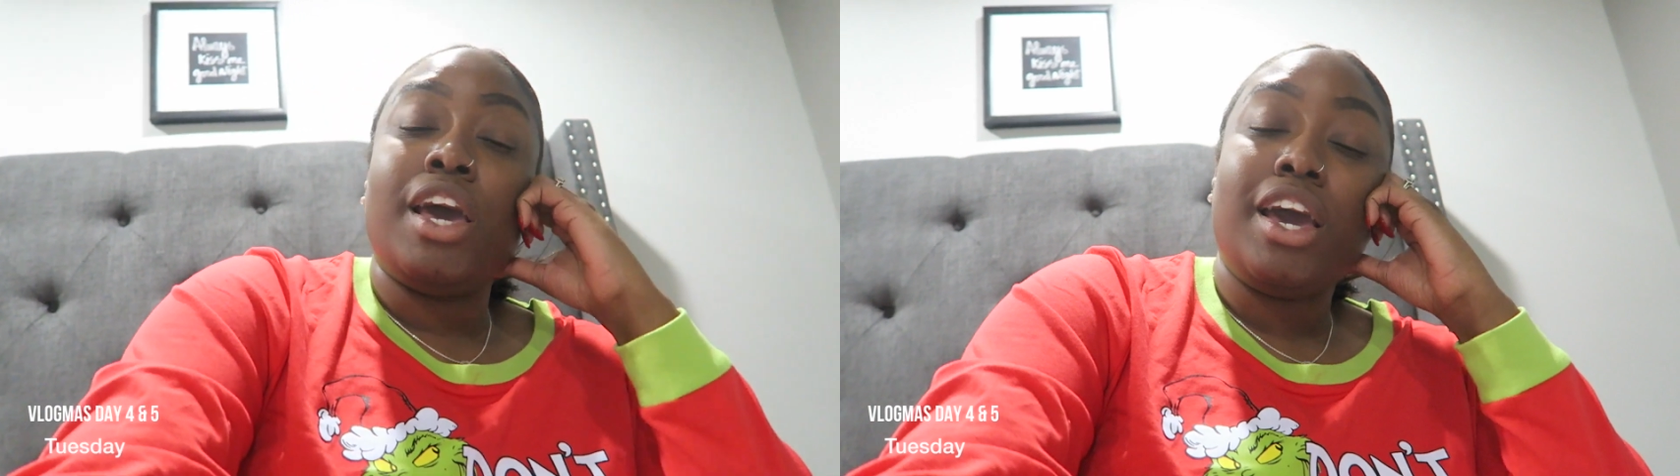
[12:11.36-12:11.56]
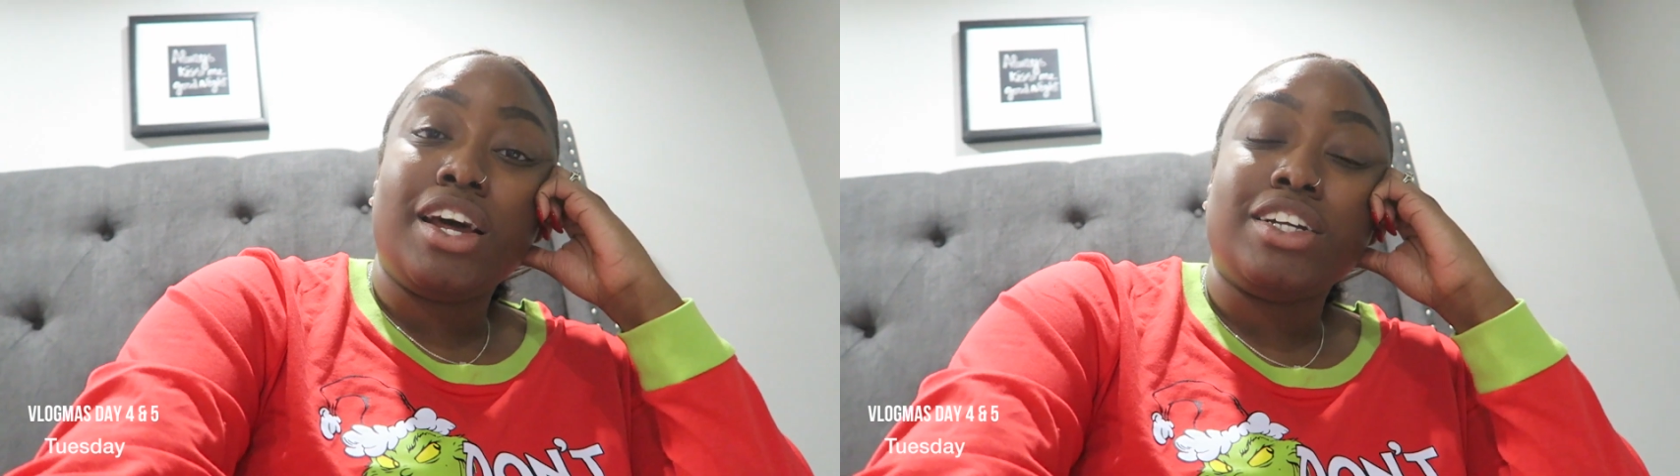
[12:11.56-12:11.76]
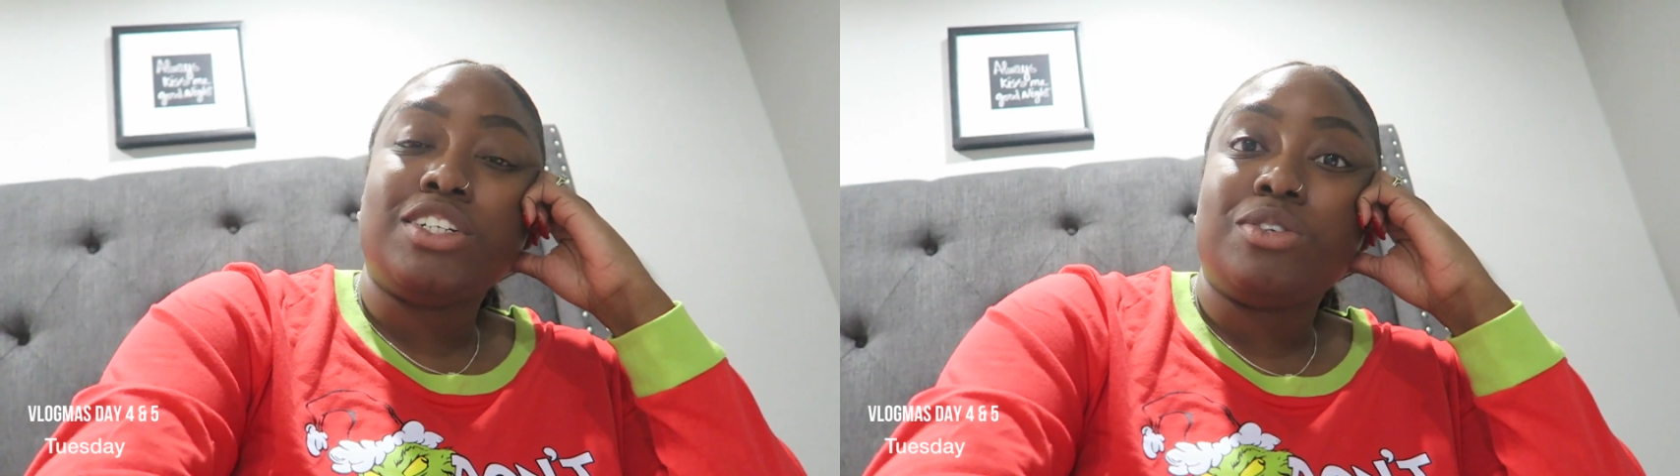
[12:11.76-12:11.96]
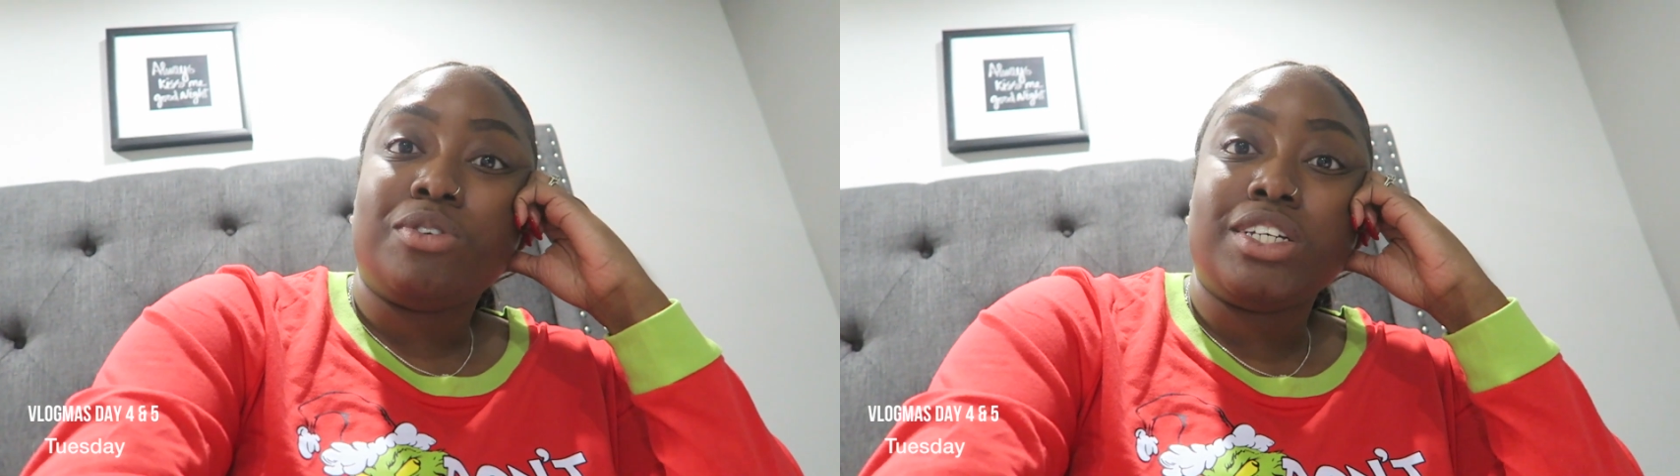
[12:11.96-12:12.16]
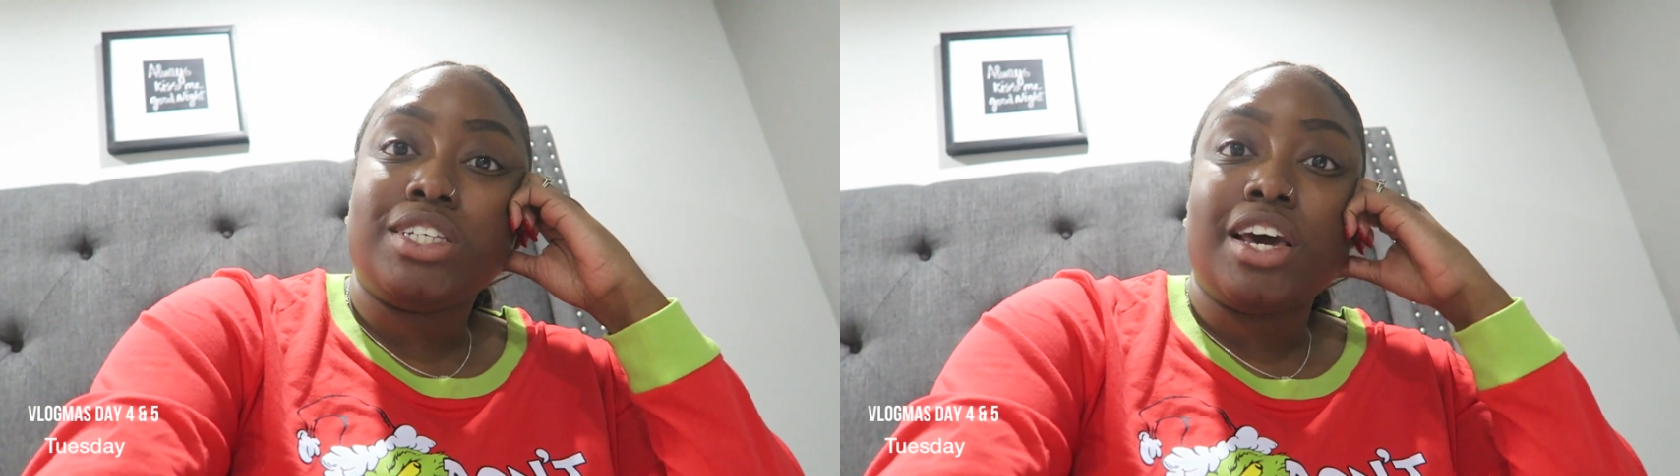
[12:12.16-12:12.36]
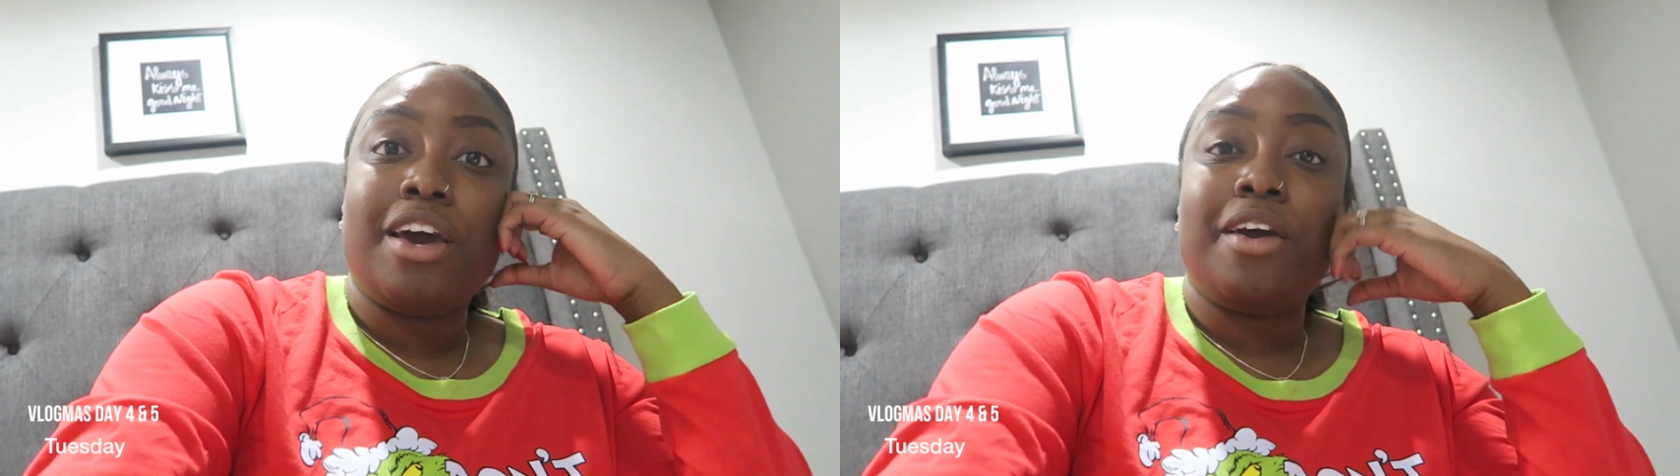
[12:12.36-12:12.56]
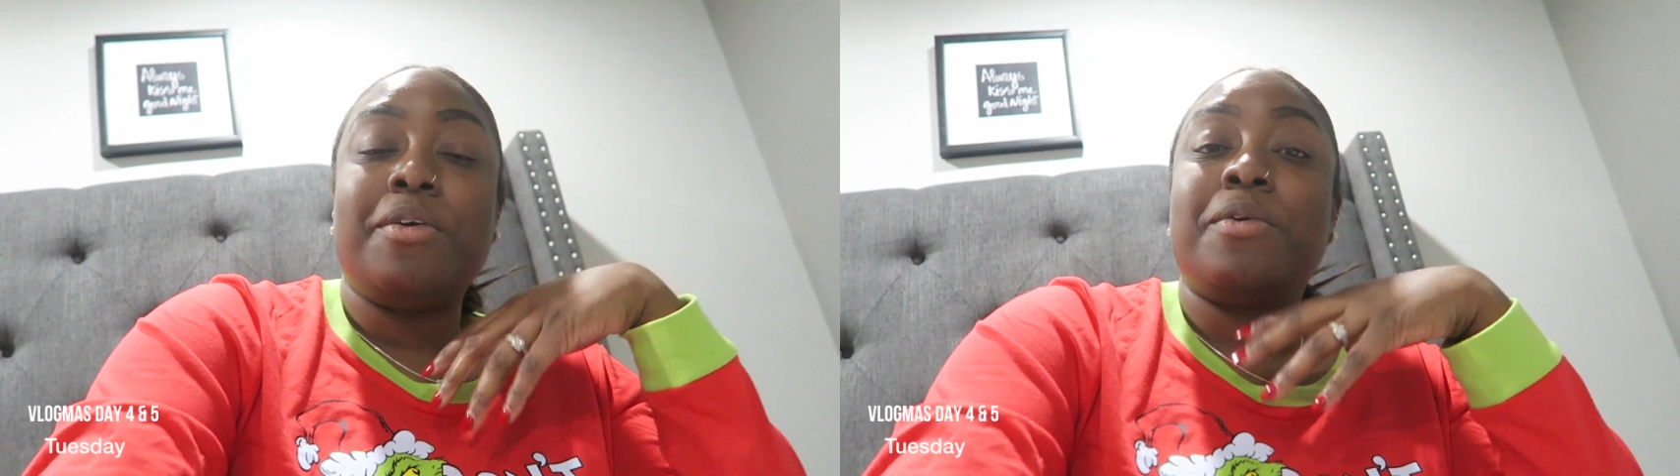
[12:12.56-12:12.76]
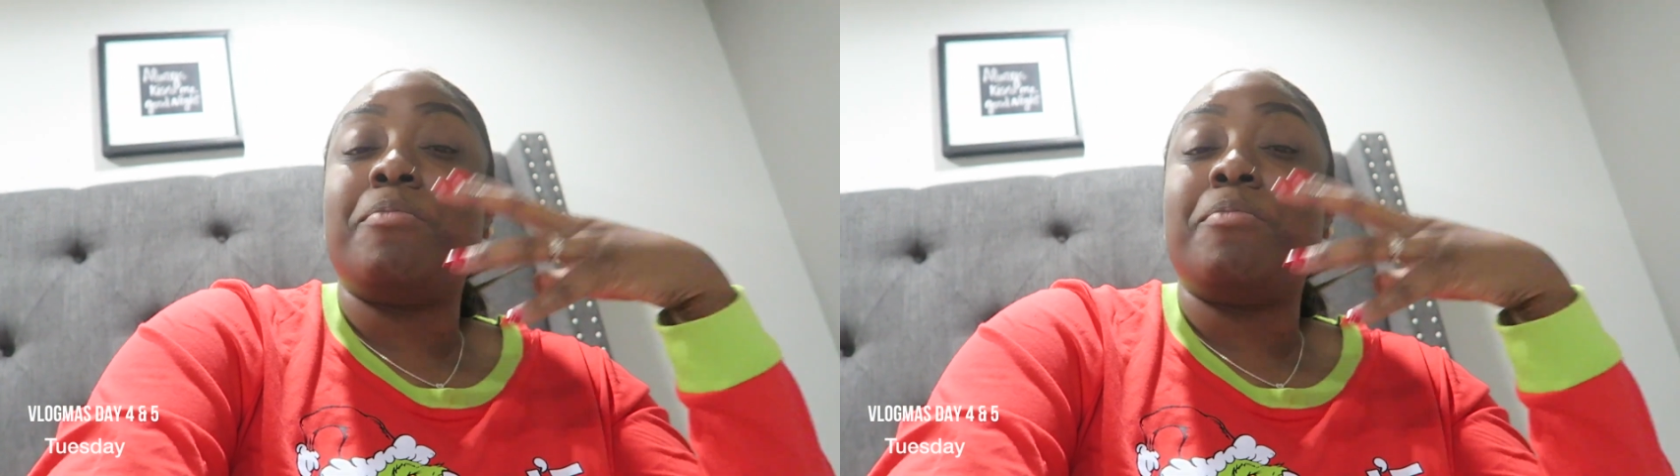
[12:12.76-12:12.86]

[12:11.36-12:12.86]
And I just want to say